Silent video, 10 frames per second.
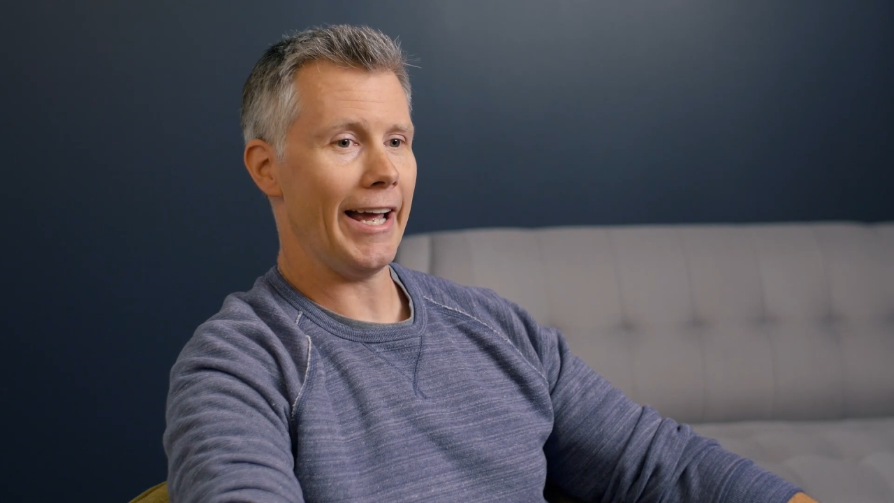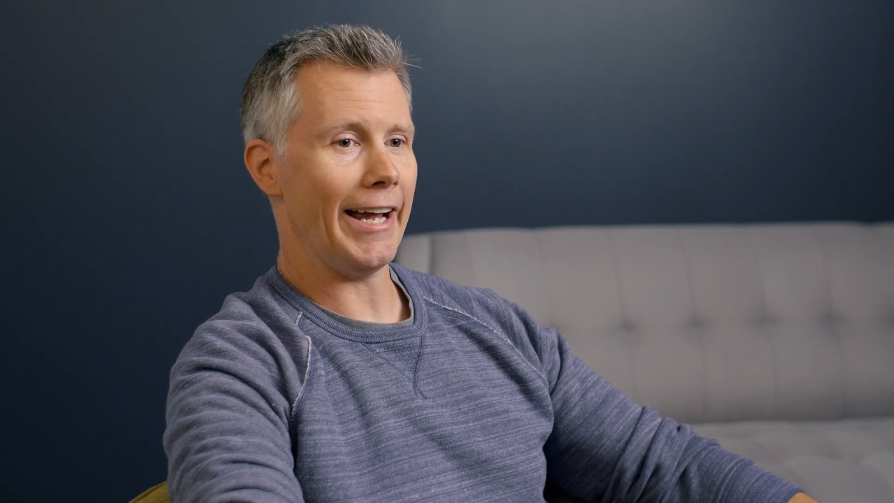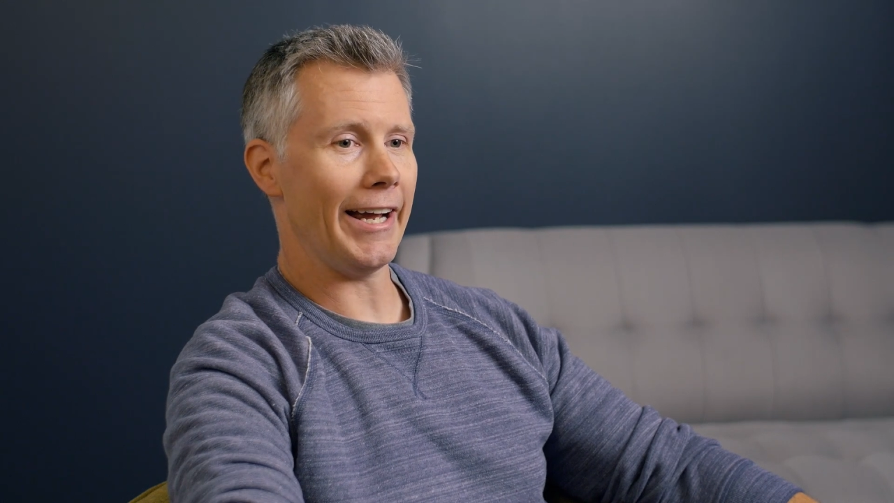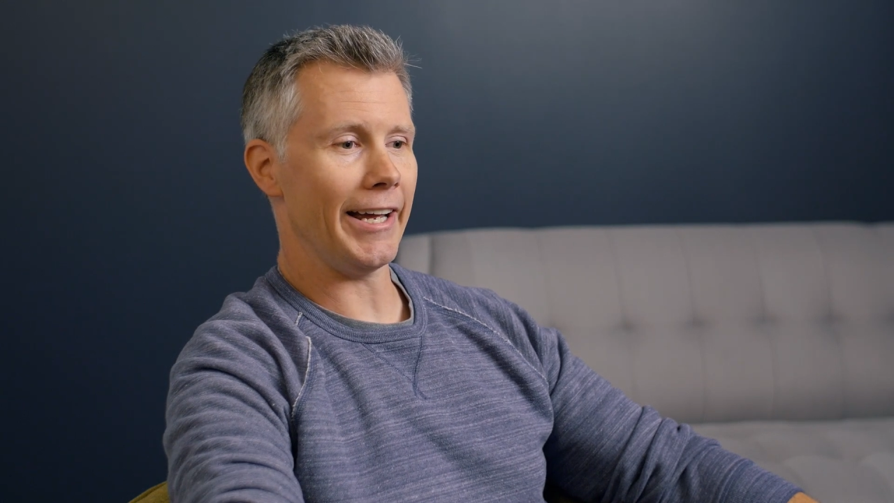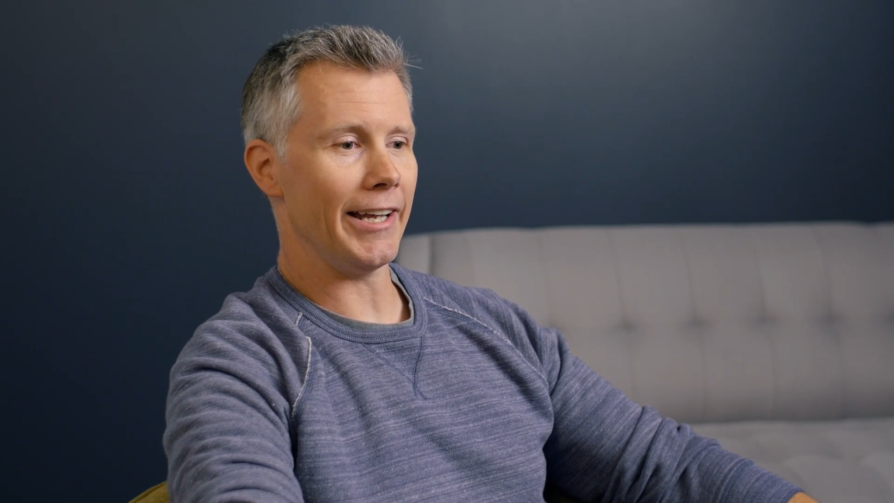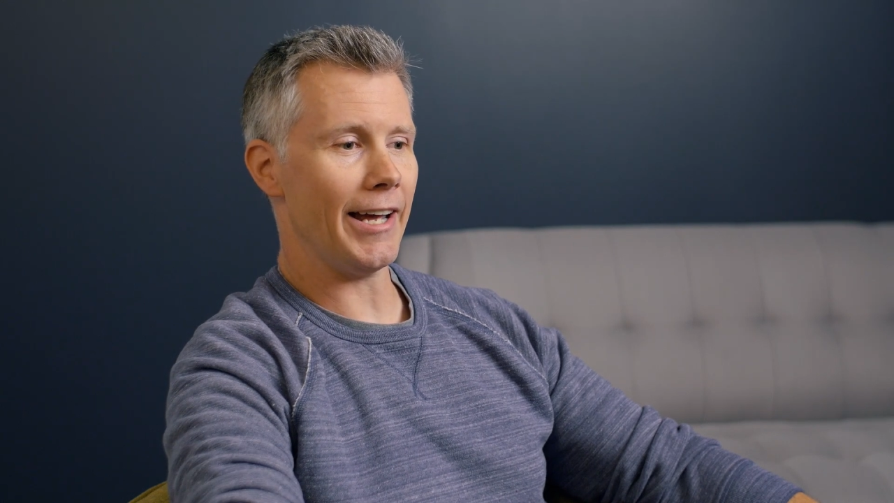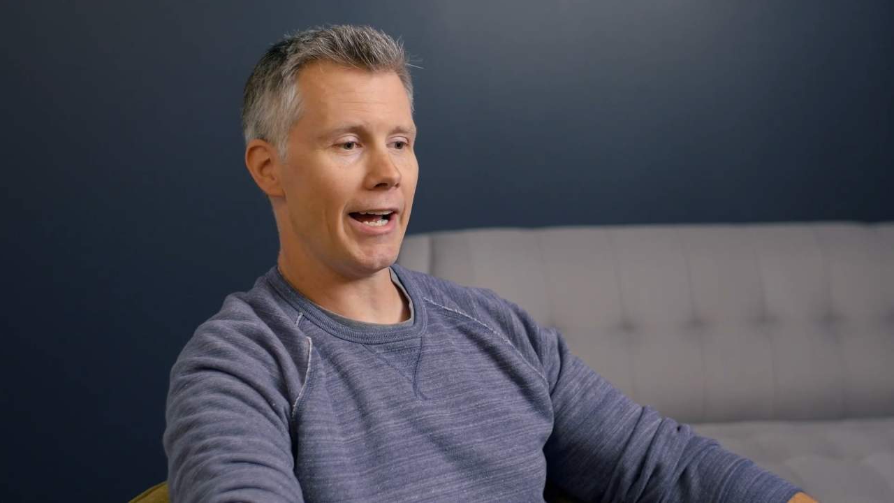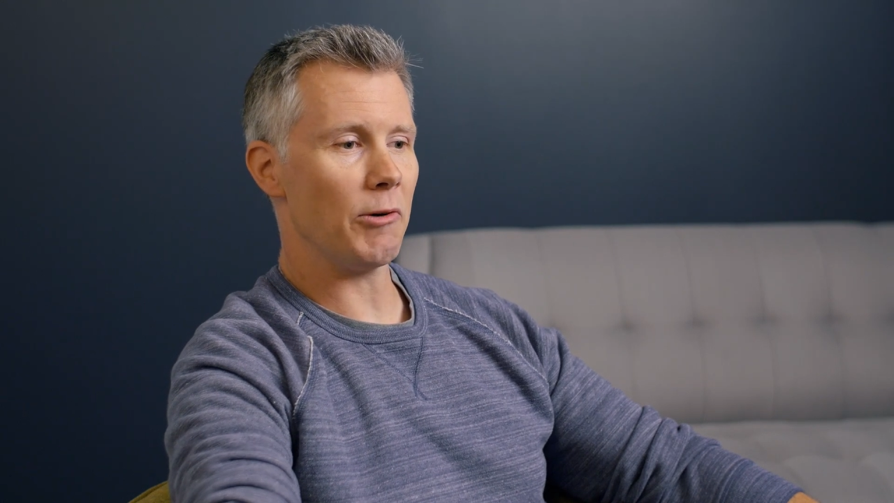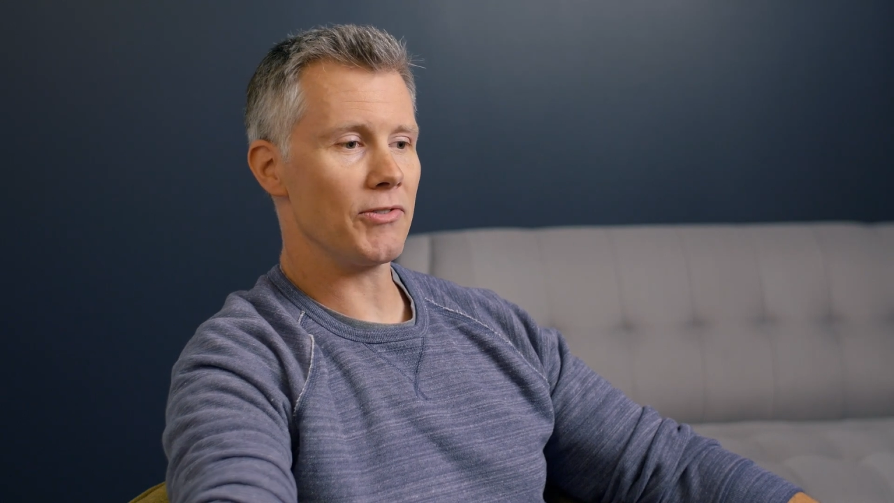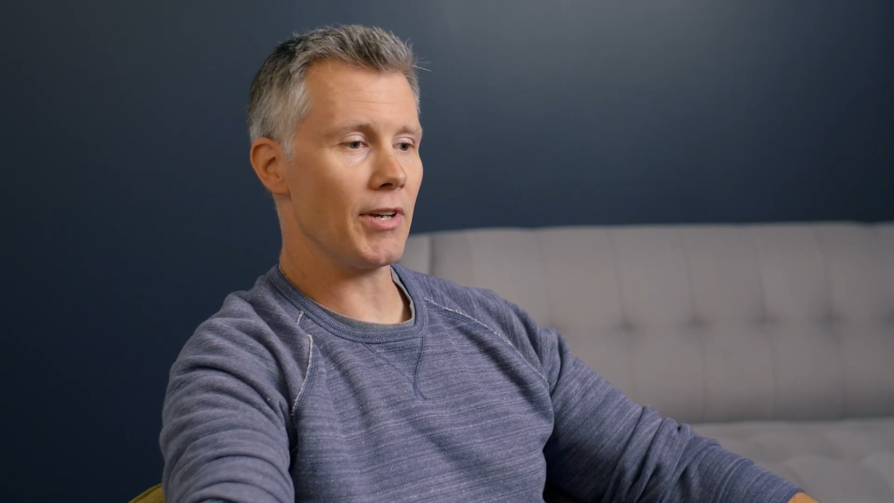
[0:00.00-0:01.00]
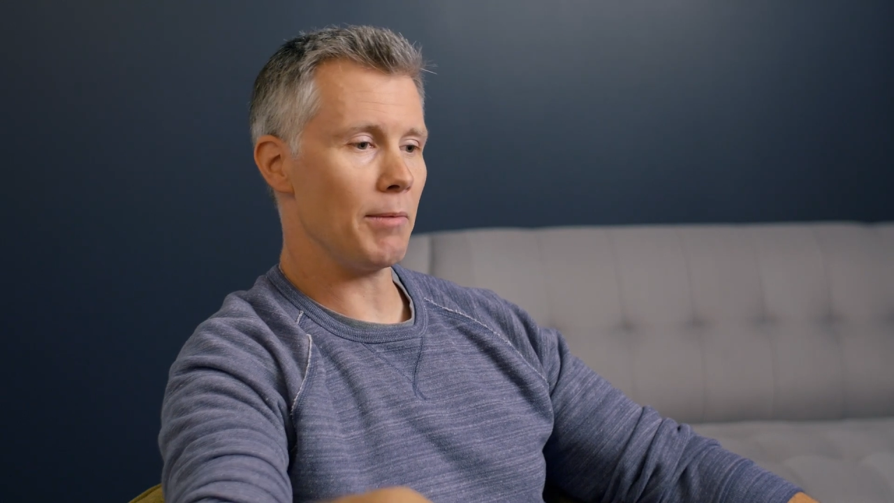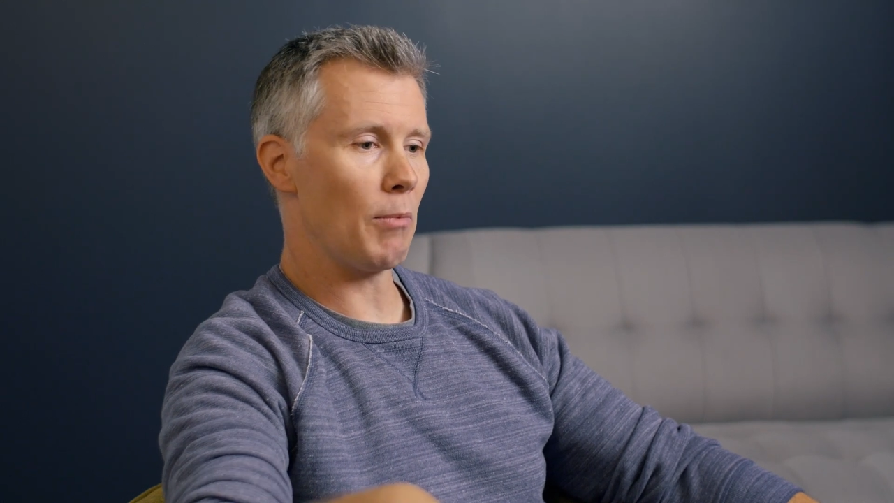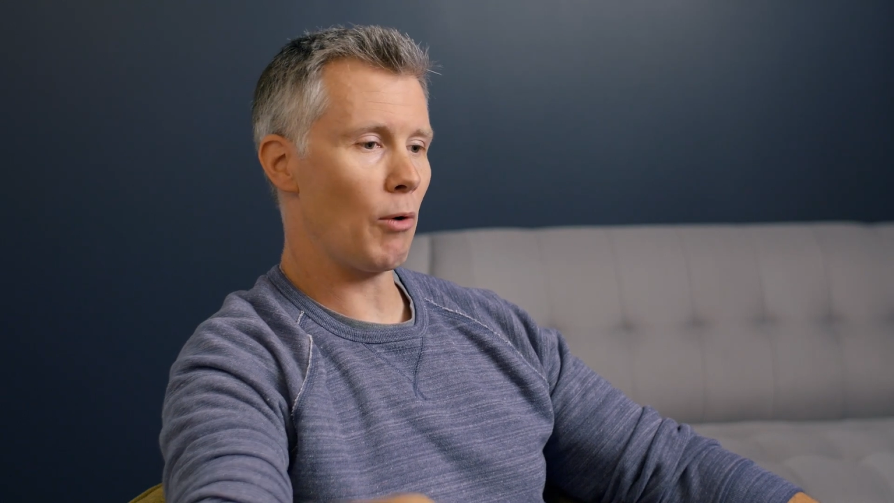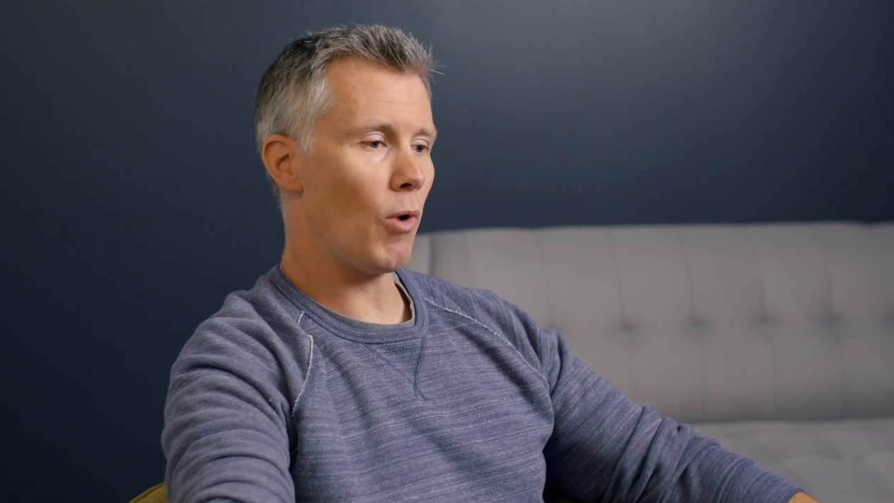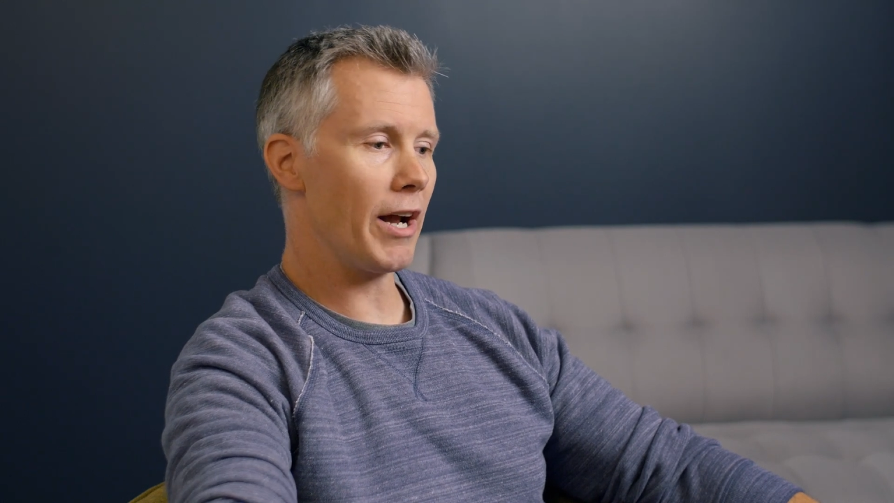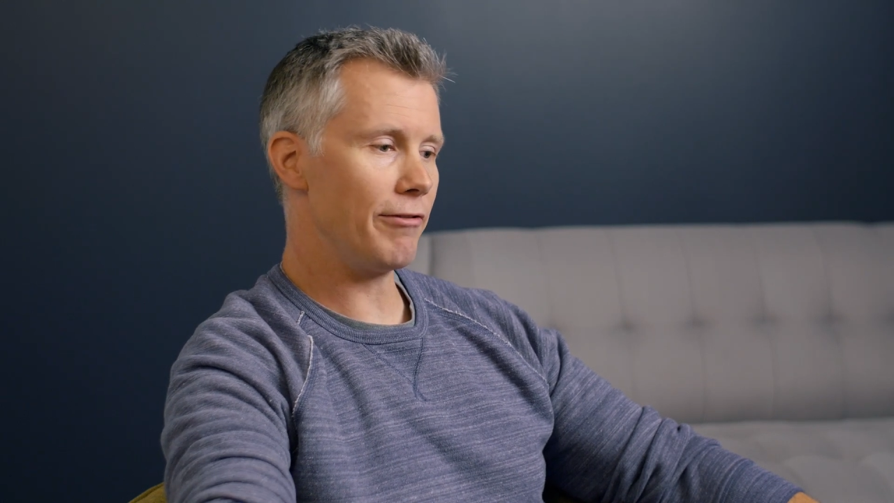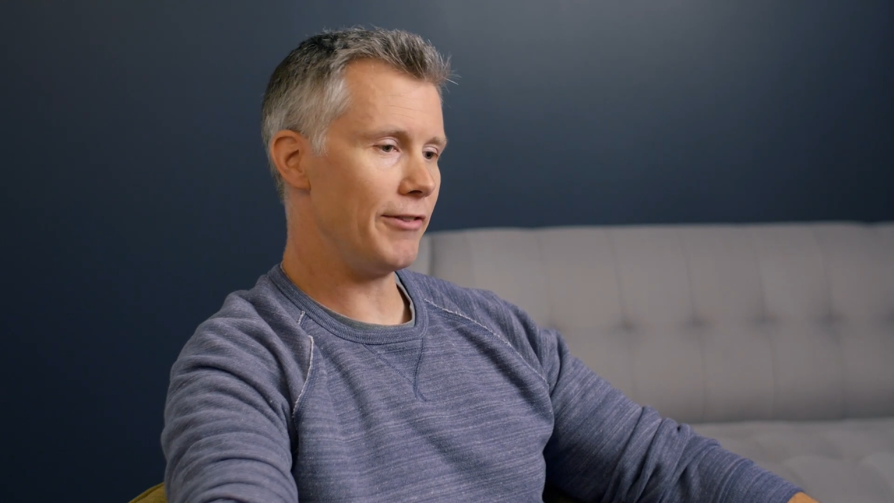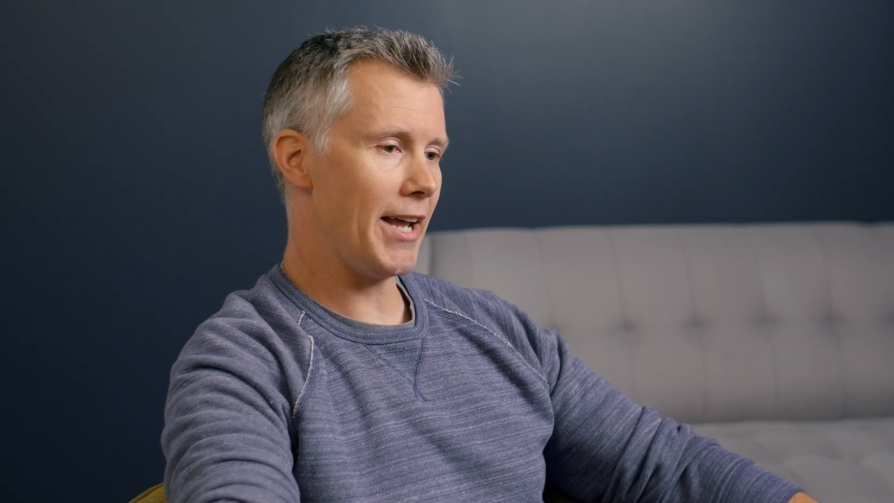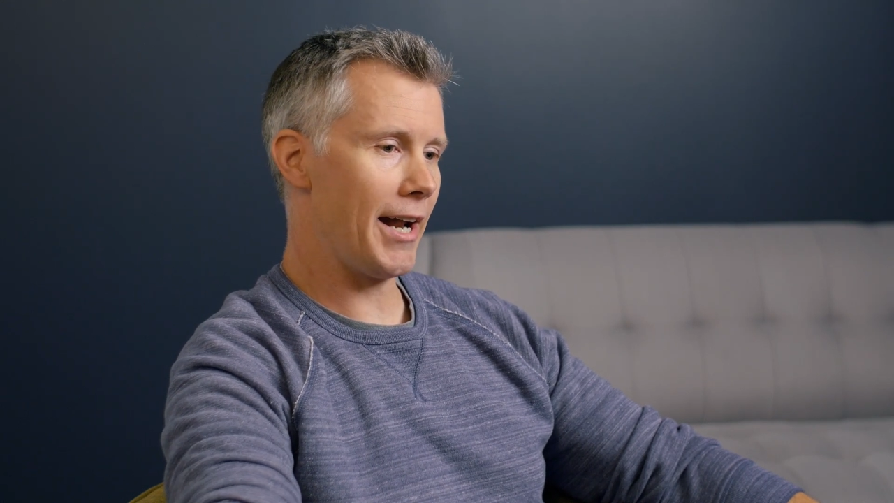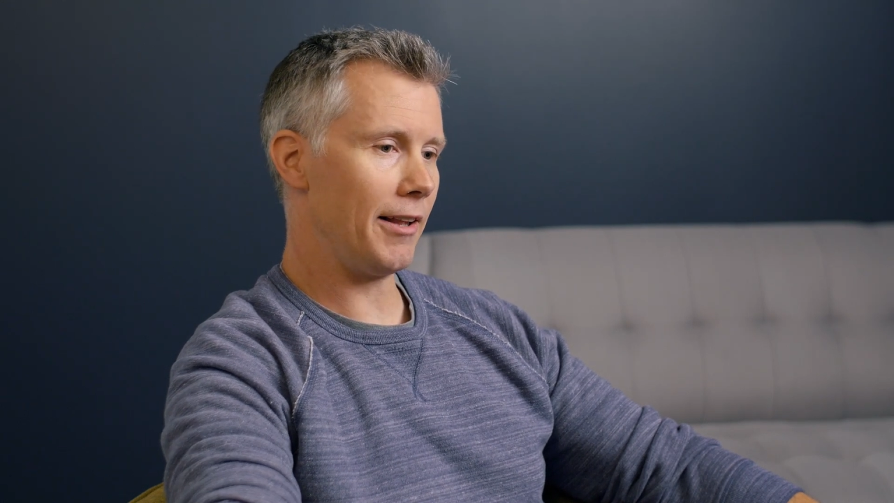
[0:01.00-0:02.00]
And I would say my
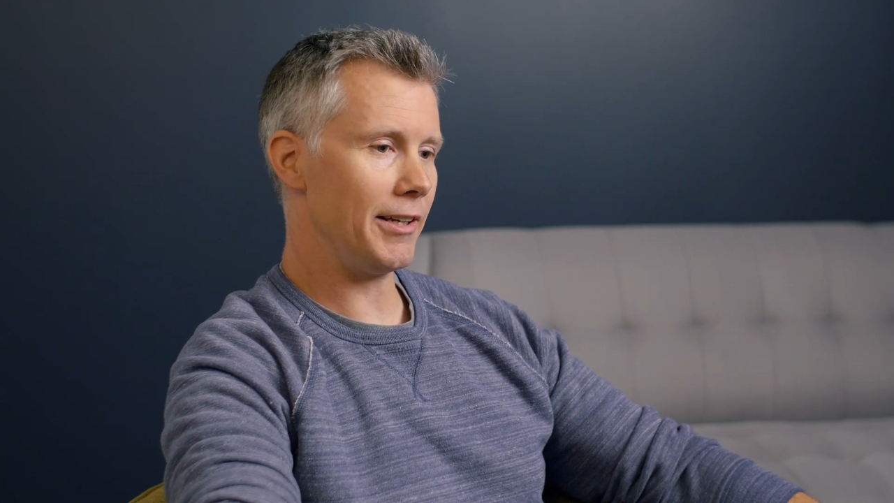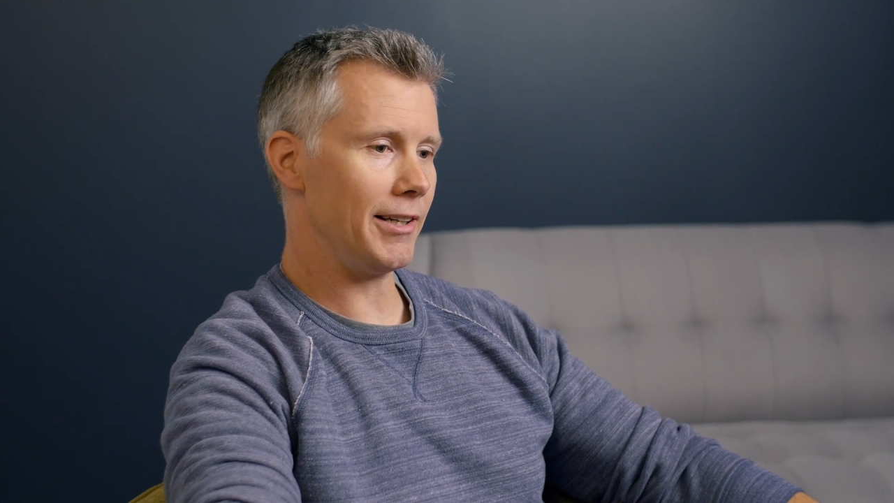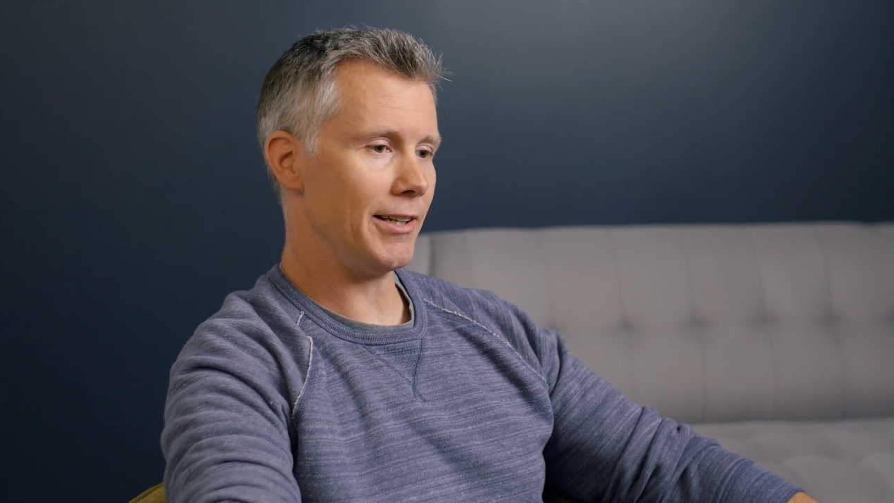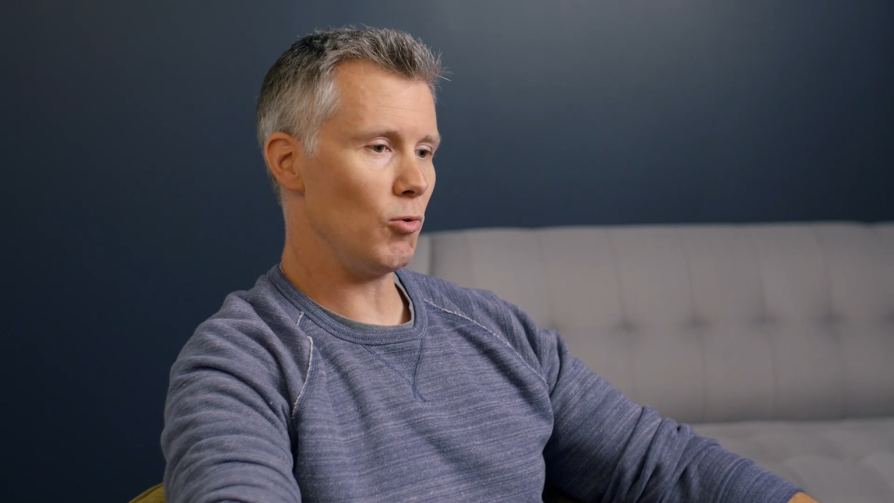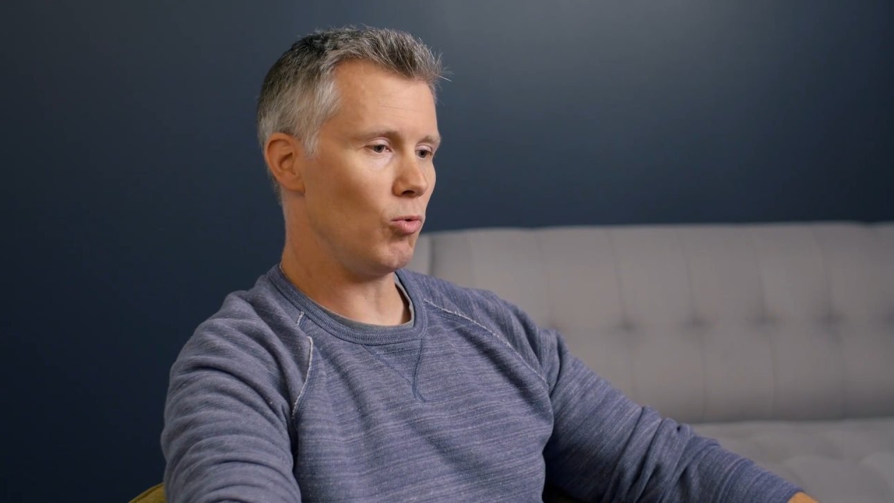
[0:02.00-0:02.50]
wife, Natalie,